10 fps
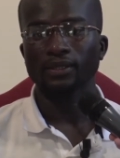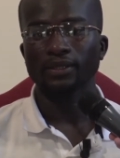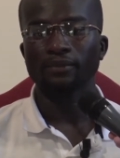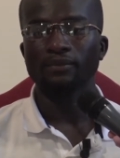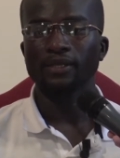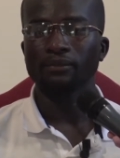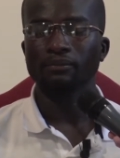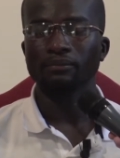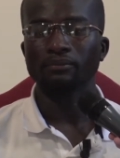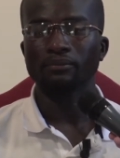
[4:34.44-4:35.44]
That make
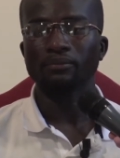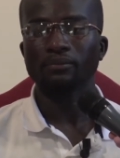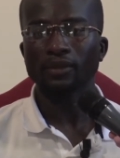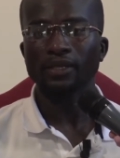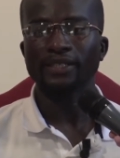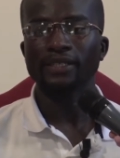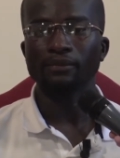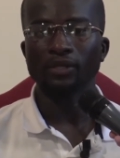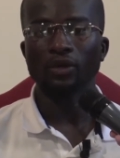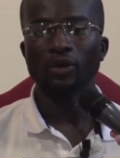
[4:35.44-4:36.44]
hitting
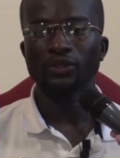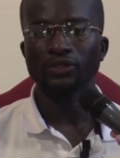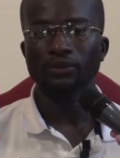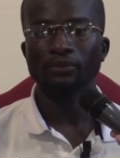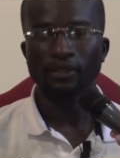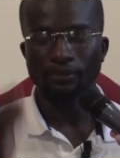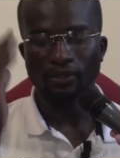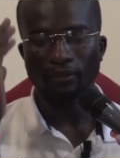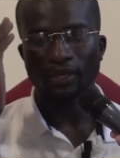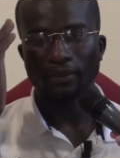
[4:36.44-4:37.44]
me guns made
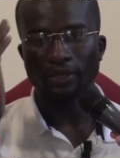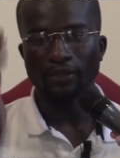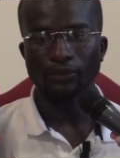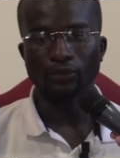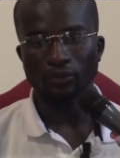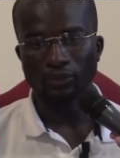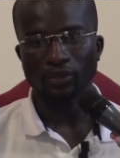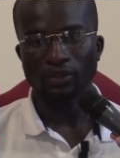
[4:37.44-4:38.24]
me my brain too.